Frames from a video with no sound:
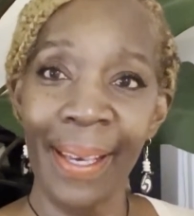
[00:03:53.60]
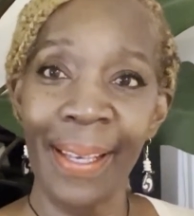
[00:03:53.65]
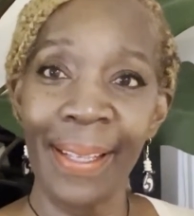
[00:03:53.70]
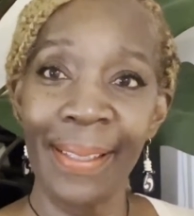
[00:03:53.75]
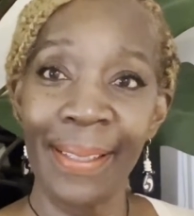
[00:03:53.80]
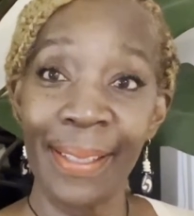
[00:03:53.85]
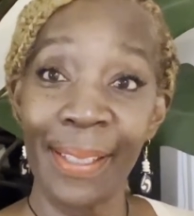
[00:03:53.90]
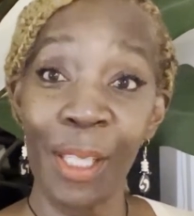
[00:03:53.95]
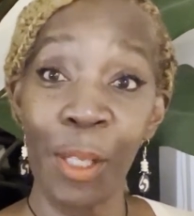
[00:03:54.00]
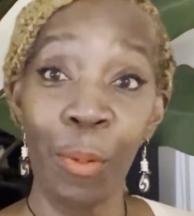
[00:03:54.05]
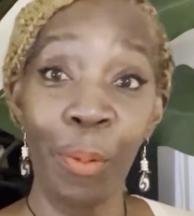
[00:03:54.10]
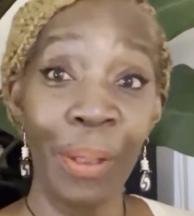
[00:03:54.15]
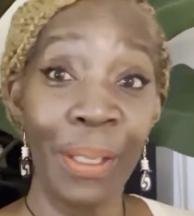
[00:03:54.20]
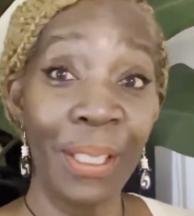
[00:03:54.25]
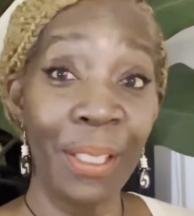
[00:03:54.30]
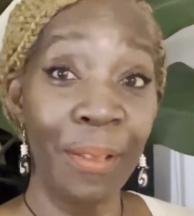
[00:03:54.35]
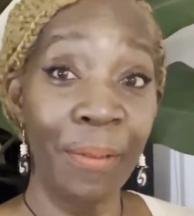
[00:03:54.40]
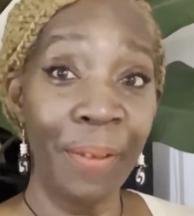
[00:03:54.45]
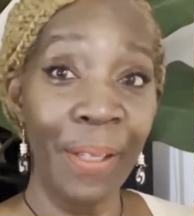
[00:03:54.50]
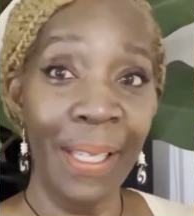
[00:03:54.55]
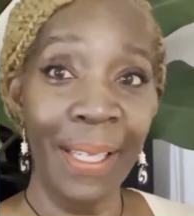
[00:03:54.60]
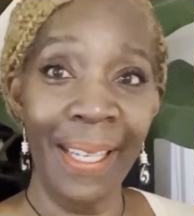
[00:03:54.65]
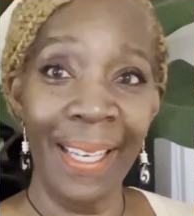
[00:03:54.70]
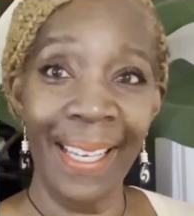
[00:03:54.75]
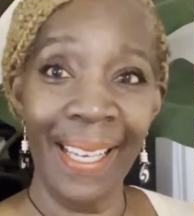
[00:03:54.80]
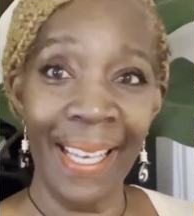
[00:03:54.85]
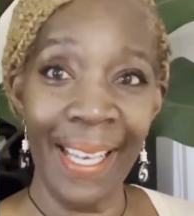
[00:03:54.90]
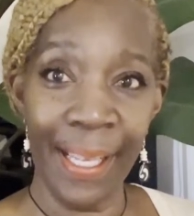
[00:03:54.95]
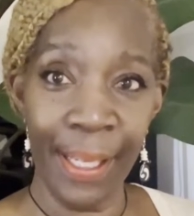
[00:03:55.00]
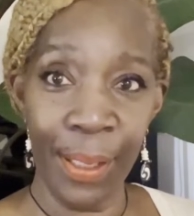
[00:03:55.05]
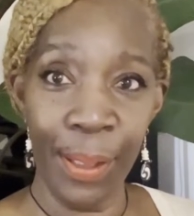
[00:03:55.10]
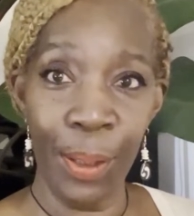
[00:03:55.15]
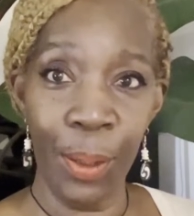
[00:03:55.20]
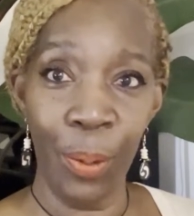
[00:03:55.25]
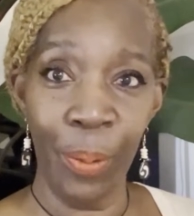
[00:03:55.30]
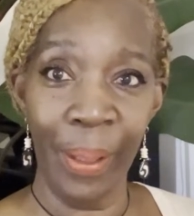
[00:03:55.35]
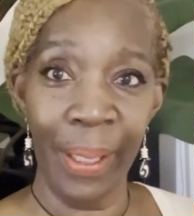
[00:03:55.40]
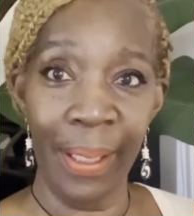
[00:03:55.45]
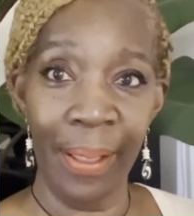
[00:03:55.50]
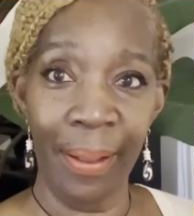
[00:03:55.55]
and see what's feeding
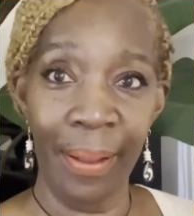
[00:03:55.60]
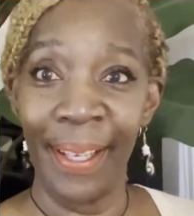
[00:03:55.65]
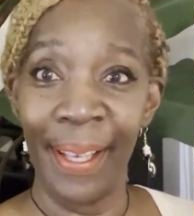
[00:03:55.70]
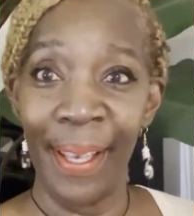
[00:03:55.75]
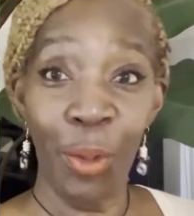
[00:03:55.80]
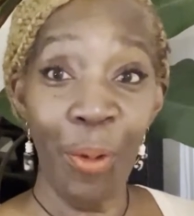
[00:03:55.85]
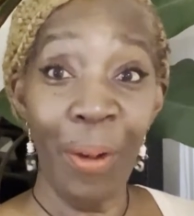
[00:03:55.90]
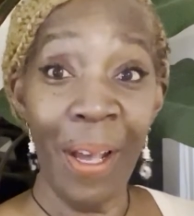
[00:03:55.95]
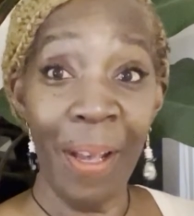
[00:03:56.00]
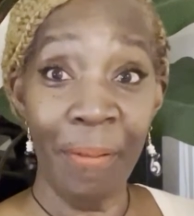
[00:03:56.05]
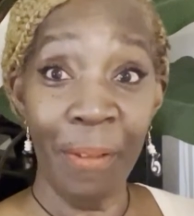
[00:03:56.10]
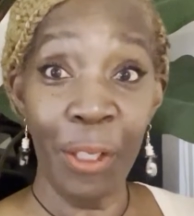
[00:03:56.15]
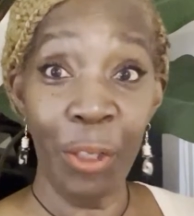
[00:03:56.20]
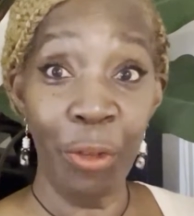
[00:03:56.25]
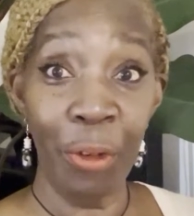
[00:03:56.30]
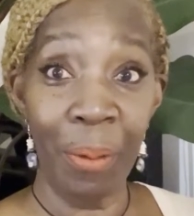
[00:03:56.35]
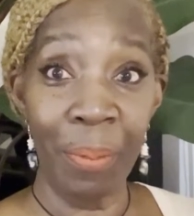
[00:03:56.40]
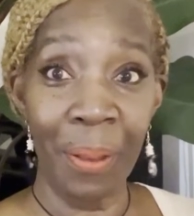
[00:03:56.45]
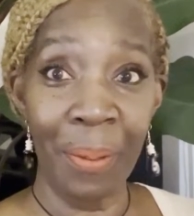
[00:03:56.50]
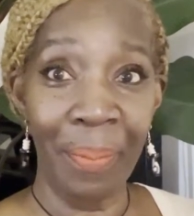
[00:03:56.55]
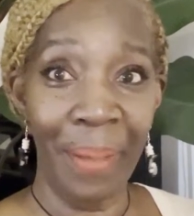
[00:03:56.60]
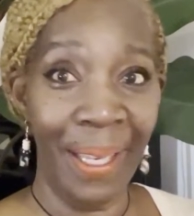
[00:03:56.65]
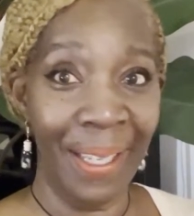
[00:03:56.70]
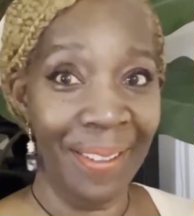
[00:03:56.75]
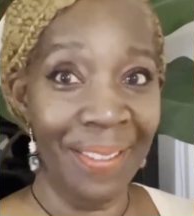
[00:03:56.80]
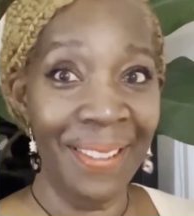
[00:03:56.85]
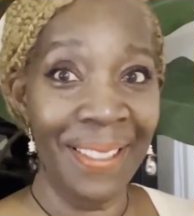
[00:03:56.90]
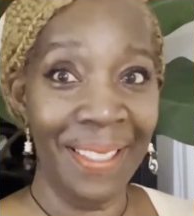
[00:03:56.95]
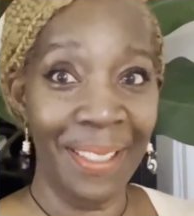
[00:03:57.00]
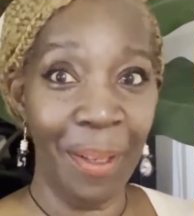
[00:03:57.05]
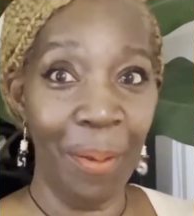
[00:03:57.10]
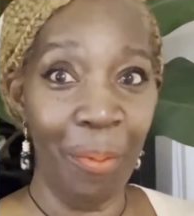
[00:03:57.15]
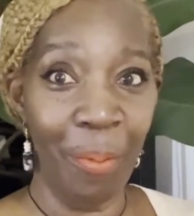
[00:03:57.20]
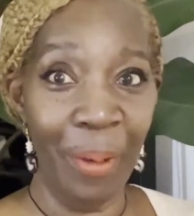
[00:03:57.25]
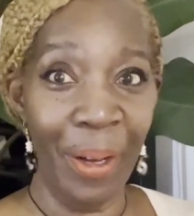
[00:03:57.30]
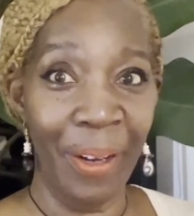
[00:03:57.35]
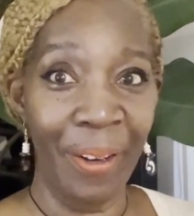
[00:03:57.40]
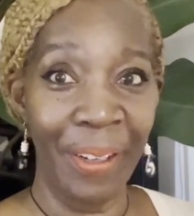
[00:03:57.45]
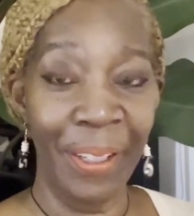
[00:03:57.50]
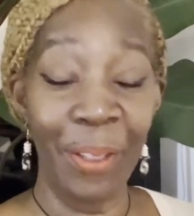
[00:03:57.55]
into it. You have a troublemaker
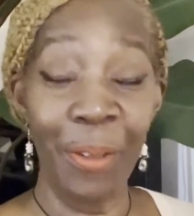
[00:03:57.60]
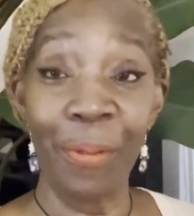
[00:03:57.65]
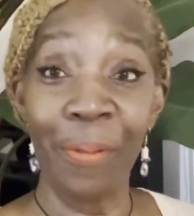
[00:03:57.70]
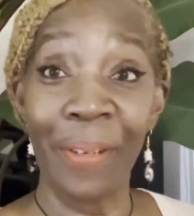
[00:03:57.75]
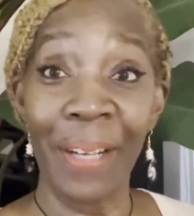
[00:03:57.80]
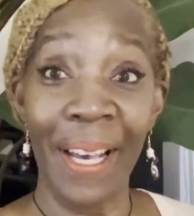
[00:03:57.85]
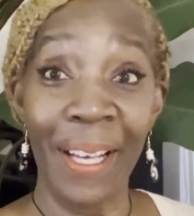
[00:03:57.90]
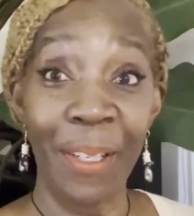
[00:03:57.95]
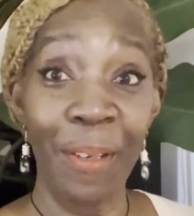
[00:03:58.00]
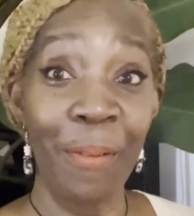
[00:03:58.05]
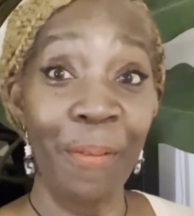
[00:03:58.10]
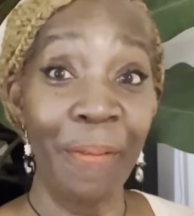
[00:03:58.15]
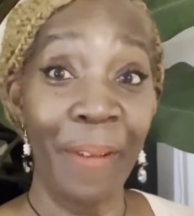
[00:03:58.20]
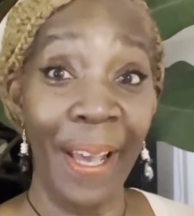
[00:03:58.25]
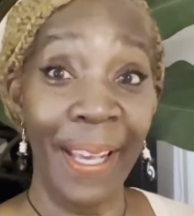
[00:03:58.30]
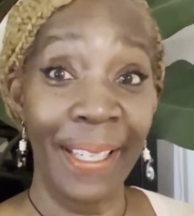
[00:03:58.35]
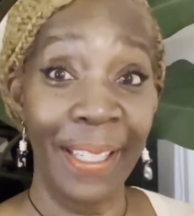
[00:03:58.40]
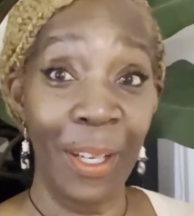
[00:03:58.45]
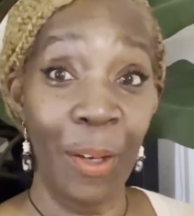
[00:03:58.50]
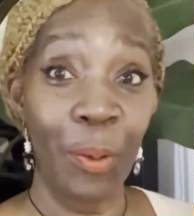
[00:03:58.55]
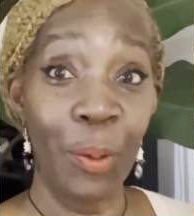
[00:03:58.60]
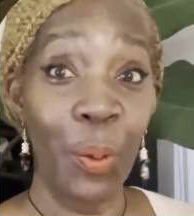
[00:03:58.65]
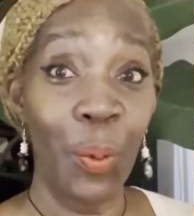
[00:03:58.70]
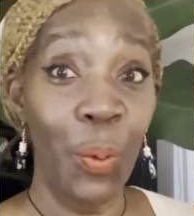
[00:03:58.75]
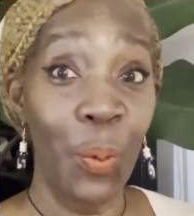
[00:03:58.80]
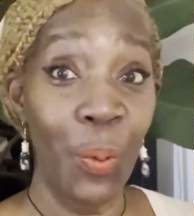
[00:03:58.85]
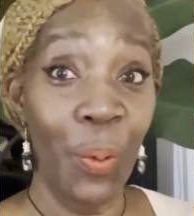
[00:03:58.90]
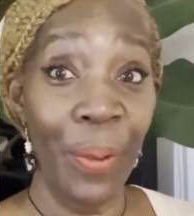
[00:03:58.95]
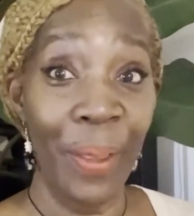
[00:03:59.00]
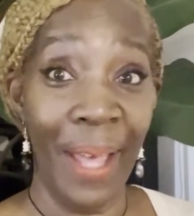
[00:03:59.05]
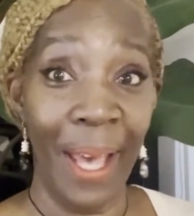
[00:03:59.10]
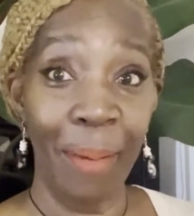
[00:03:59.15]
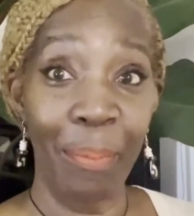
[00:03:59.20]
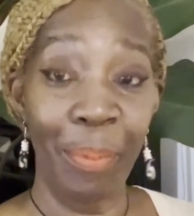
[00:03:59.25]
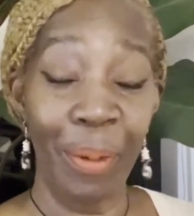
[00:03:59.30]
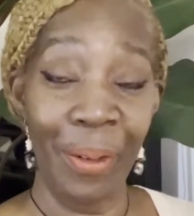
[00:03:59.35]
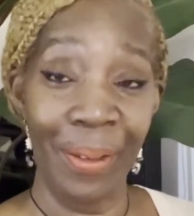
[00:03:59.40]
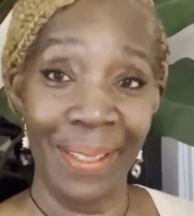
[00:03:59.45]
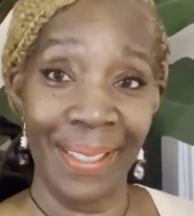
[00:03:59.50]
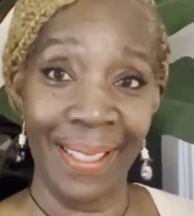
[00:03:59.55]
somewhere and you've got to find out who that
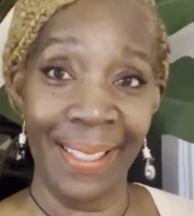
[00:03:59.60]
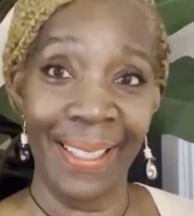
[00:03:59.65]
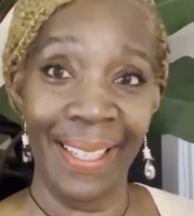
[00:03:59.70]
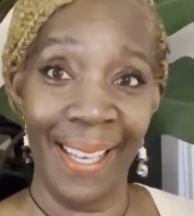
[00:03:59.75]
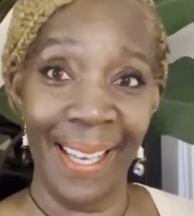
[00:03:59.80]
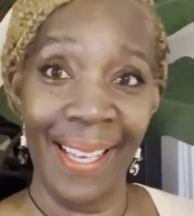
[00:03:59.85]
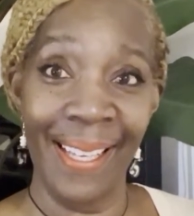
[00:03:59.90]
person